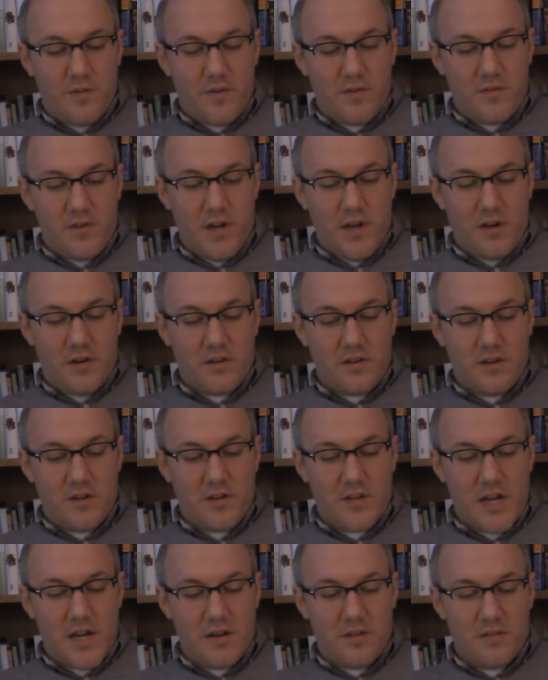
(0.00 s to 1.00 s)
as needing to
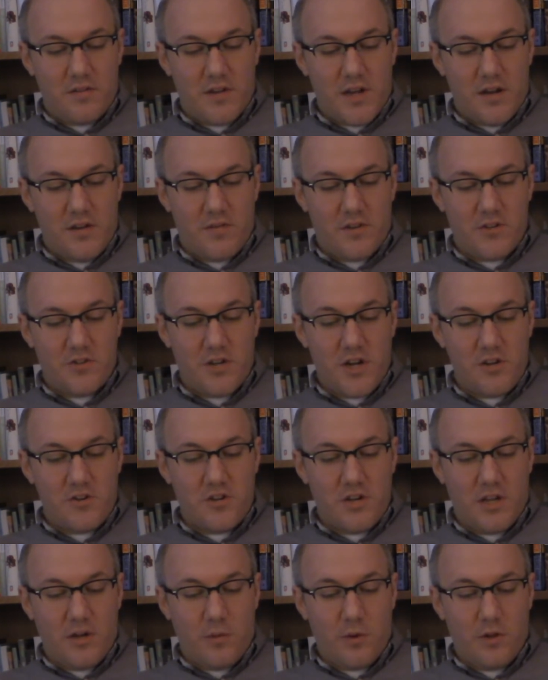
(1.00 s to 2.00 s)
attain a state of
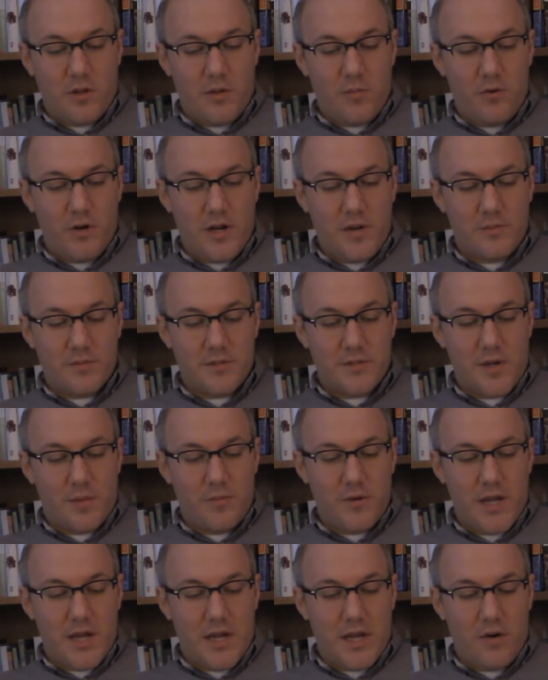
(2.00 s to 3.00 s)
unchanging equilibrium
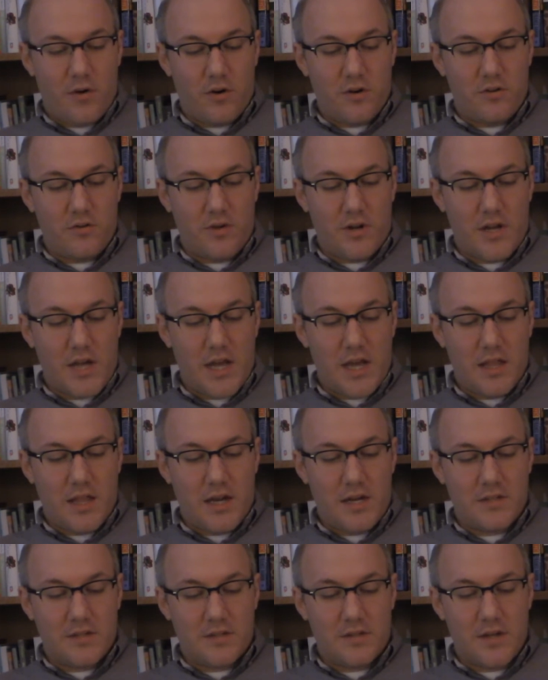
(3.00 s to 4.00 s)
someday, or to annihilate
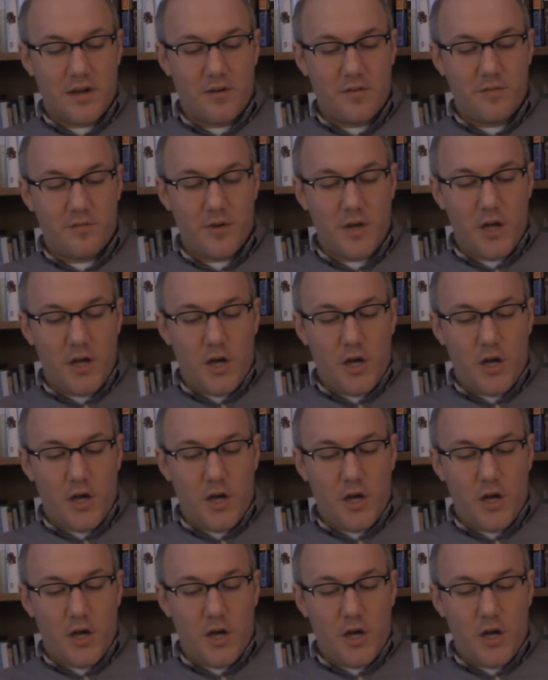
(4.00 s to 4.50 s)
itself,